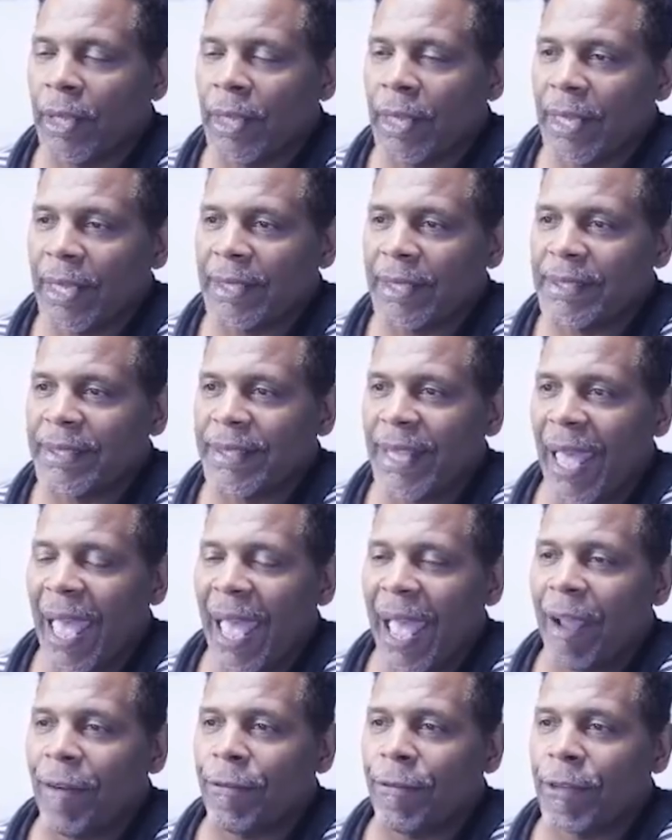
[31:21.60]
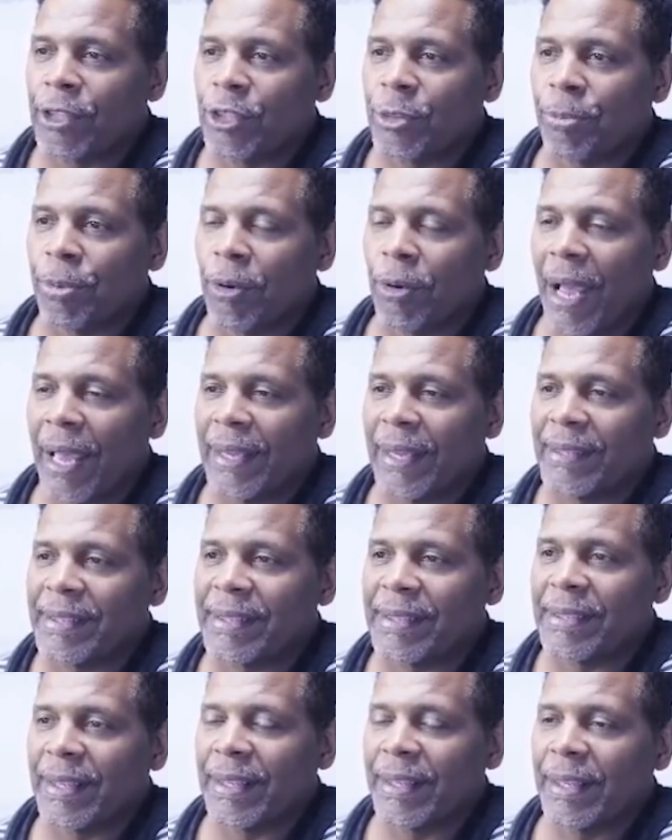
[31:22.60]
It's the average
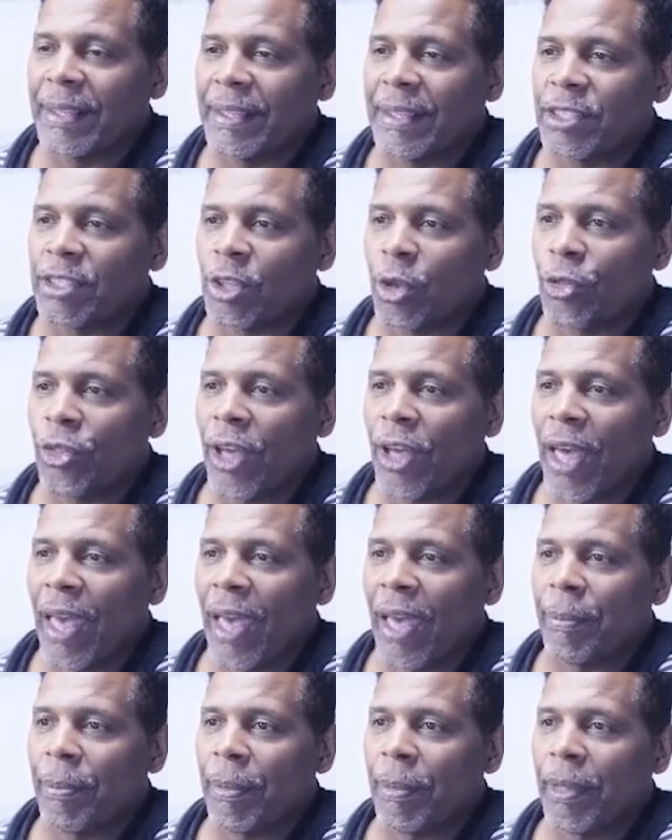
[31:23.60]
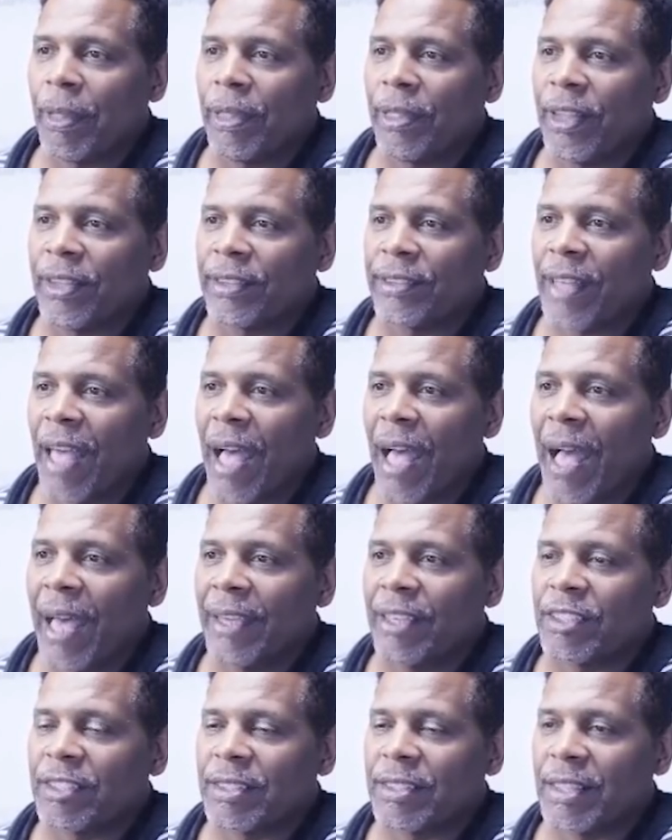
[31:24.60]
price. So this
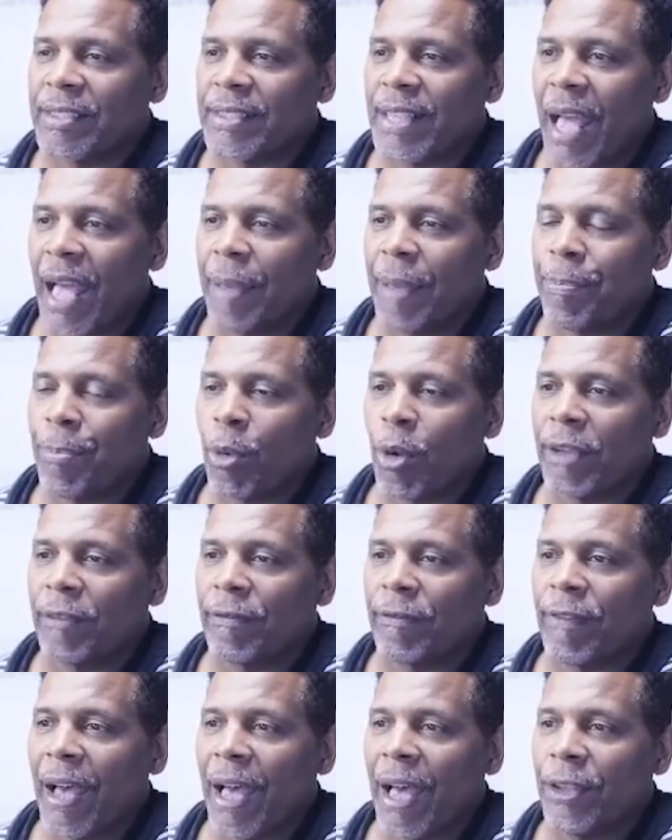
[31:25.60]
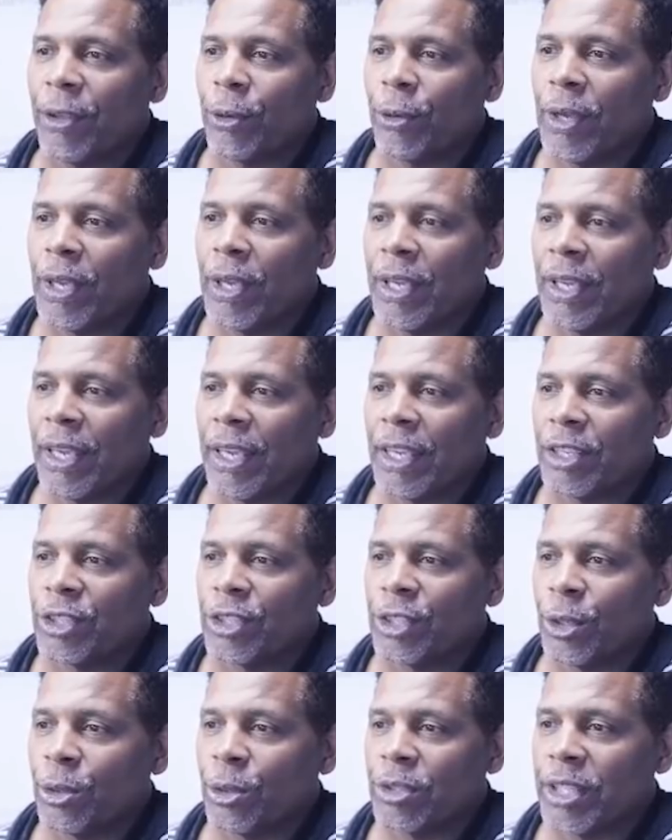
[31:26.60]
high point value is
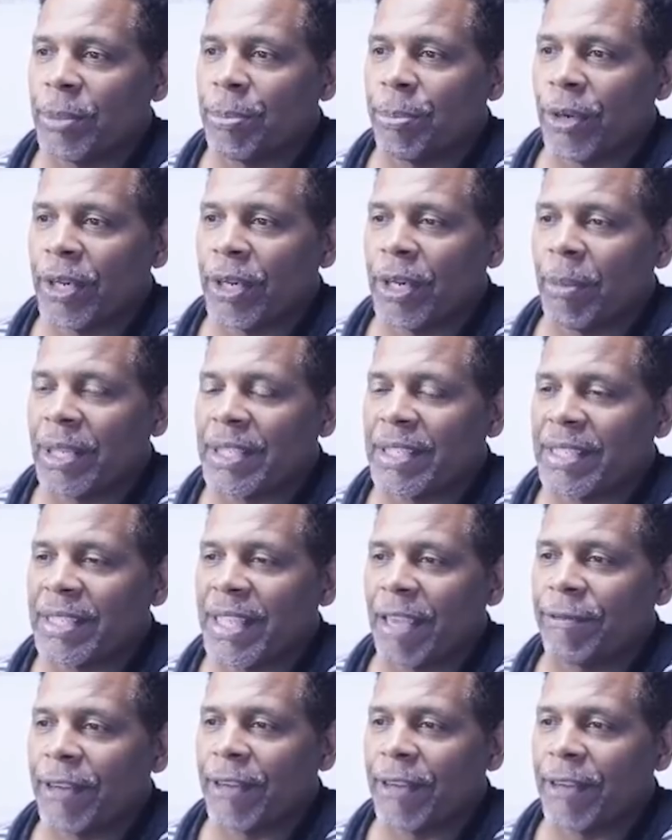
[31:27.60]
usually pretty much safe.